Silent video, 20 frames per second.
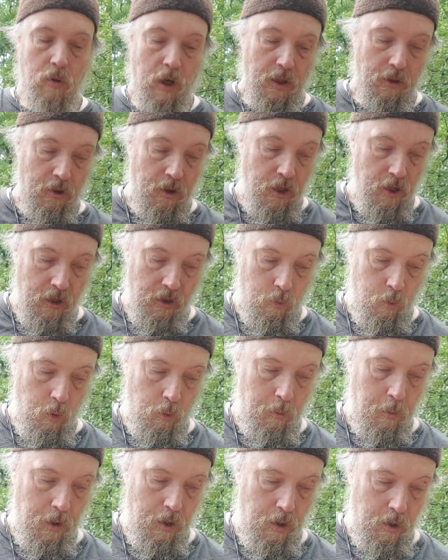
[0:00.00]
think it
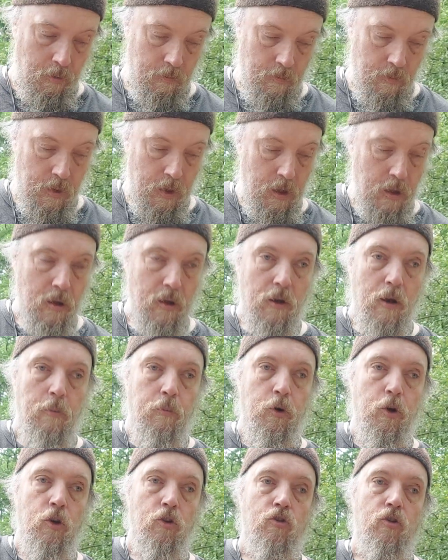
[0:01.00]
would be
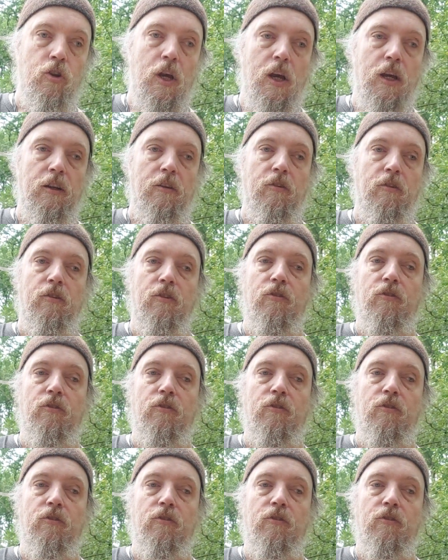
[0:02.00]
appreciated.